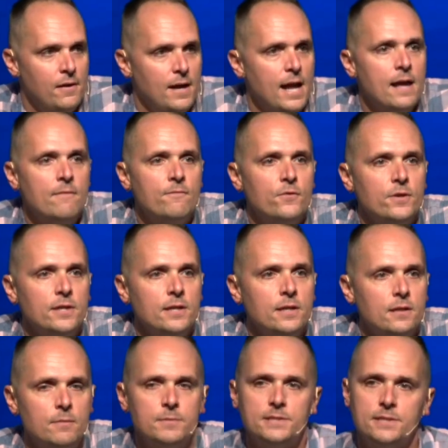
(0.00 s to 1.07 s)
Every,
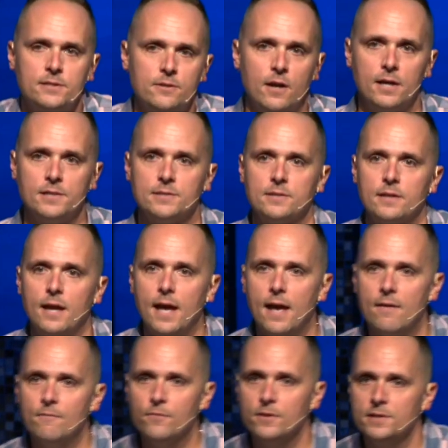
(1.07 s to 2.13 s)
let me see your eyes.
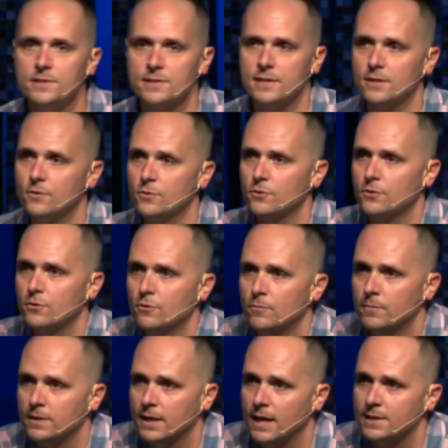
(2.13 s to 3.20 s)
Every single
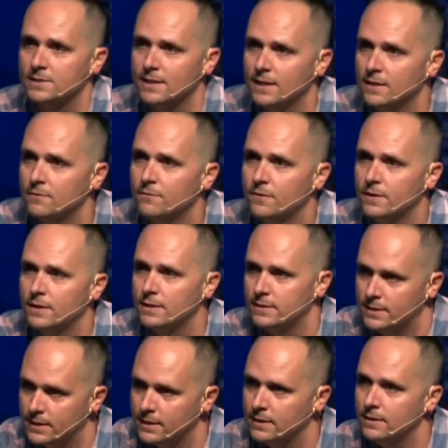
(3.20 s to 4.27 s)
human has infinite
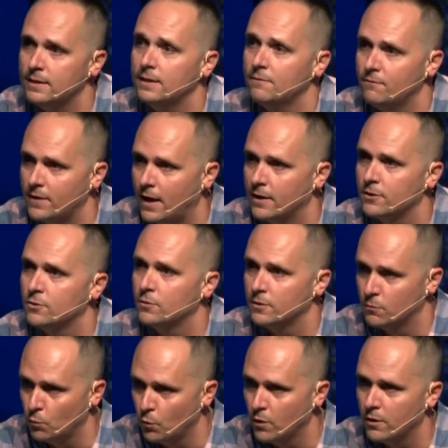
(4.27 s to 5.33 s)
dignity, value, and
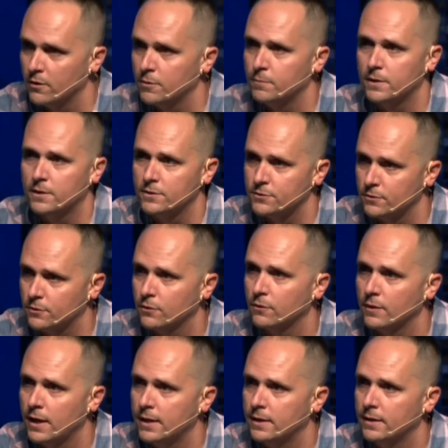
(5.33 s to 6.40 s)
worth because they're
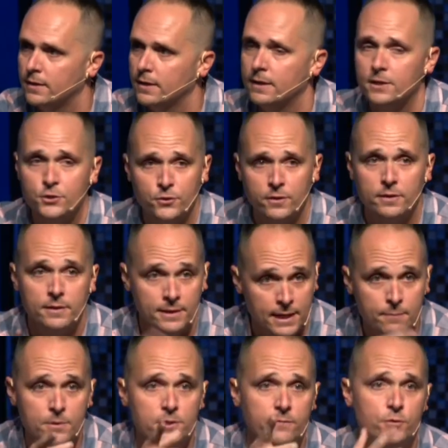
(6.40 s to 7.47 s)
created in, in the
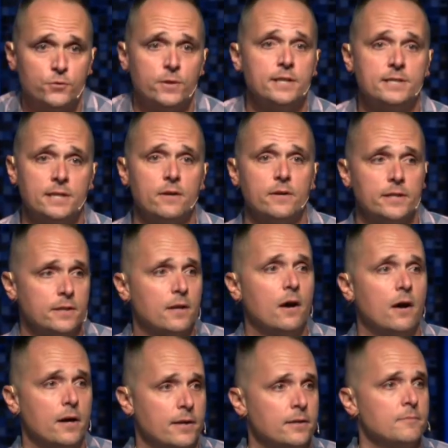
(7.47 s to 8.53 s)
image of a Trinitarian
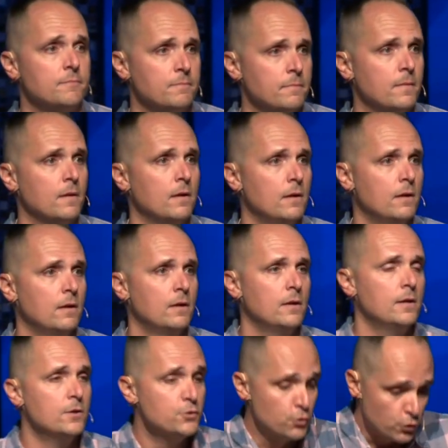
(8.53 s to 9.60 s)
God.
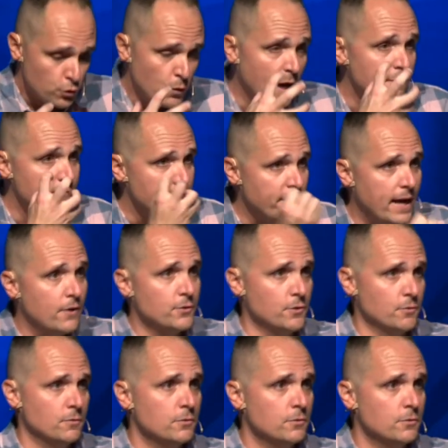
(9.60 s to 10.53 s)
So you have value.